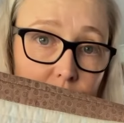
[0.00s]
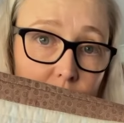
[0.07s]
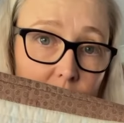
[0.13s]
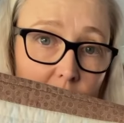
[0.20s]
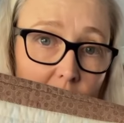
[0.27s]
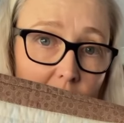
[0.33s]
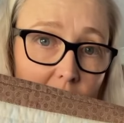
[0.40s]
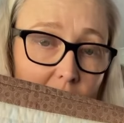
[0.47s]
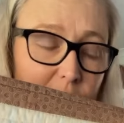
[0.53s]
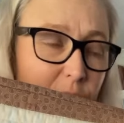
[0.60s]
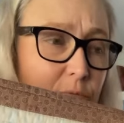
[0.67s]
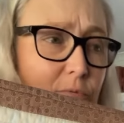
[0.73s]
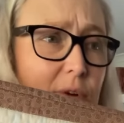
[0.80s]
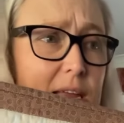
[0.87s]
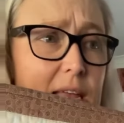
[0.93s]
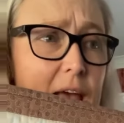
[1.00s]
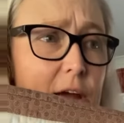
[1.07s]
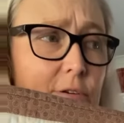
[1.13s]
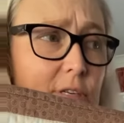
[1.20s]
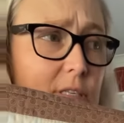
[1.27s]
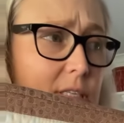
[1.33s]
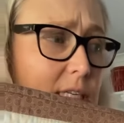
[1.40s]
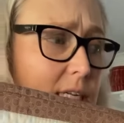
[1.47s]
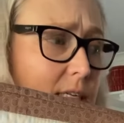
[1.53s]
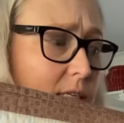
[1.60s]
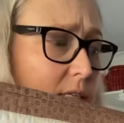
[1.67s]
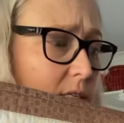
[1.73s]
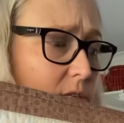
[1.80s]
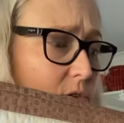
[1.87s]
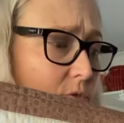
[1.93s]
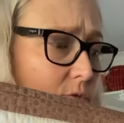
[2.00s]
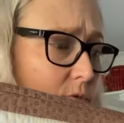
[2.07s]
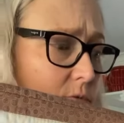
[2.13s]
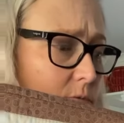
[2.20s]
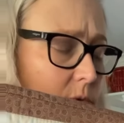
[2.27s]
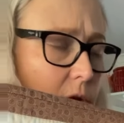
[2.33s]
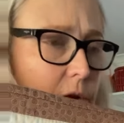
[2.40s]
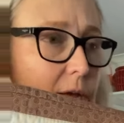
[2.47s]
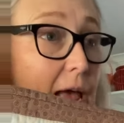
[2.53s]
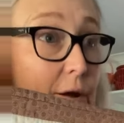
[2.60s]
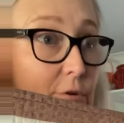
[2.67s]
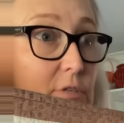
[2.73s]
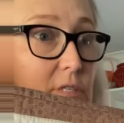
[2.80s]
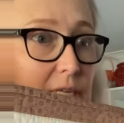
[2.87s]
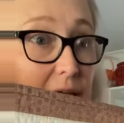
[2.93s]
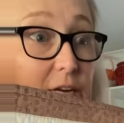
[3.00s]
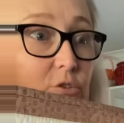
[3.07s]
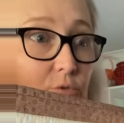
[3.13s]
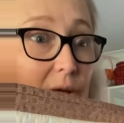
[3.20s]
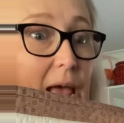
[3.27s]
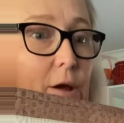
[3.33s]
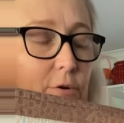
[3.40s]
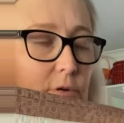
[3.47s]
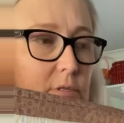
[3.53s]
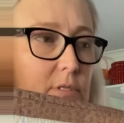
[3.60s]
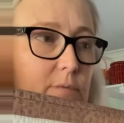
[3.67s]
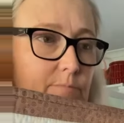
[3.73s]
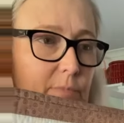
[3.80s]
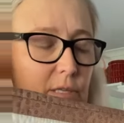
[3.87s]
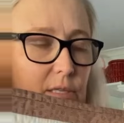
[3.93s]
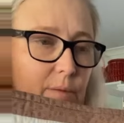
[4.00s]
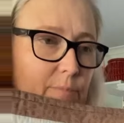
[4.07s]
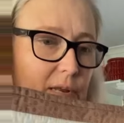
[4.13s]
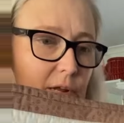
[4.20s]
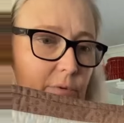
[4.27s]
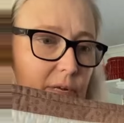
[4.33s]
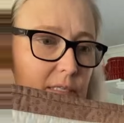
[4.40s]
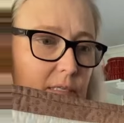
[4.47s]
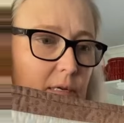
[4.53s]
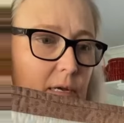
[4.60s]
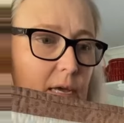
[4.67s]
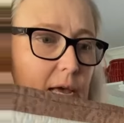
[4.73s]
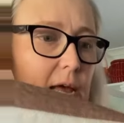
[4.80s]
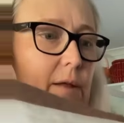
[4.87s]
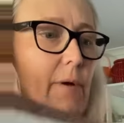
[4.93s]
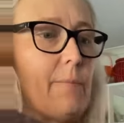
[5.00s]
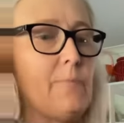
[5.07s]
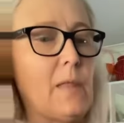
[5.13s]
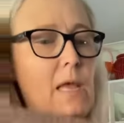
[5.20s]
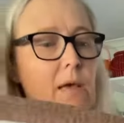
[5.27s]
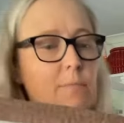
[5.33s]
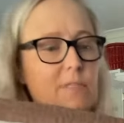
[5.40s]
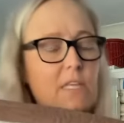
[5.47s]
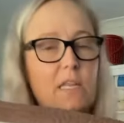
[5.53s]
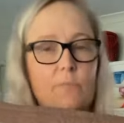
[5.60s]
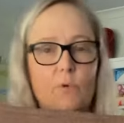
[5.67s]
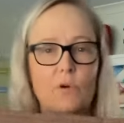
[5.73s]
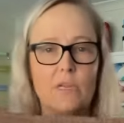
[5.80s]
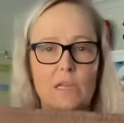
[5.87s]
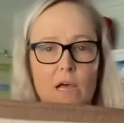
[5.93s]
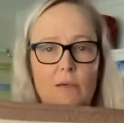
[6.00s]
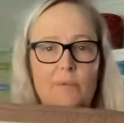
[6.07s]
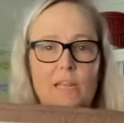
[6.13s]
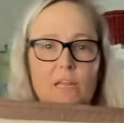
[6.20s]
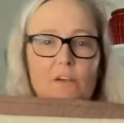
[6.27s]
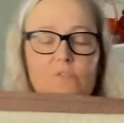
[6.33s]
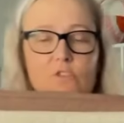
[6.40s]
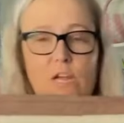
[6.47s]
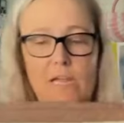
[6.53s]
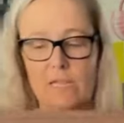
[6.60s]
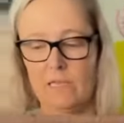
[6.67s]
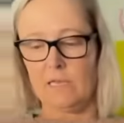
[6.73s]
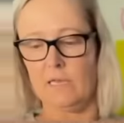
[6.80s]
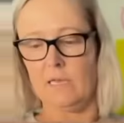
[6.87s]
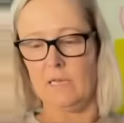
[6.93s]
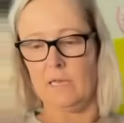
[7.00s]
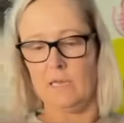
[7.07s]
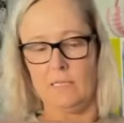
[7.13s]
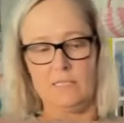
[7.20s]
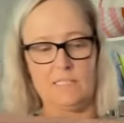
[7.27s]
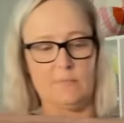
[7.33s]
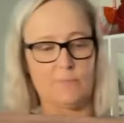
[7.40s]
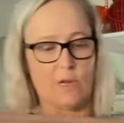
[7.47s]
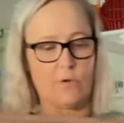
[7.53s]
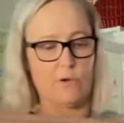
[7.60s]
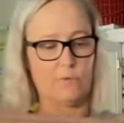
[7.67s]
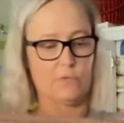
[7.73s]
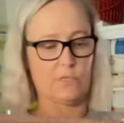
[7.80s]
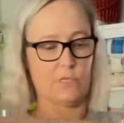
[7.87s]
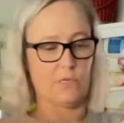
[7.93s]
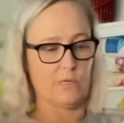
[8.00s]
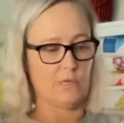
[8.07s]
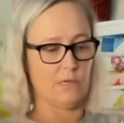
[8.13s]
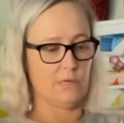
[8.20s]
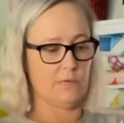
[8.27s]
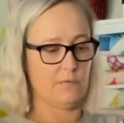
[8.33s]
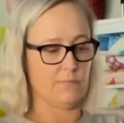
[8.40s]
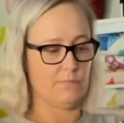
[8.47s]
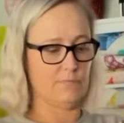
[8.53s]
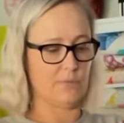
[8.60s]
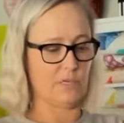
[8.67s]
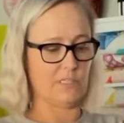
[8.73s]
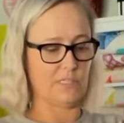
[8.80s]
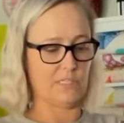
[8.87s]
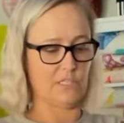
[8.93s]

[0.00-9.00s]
He had 3 carrot sticks at school. No, carrots, actual carrots, but the mini ones. Anyway, beside the point, I'm getting off track. This is my quilt, postage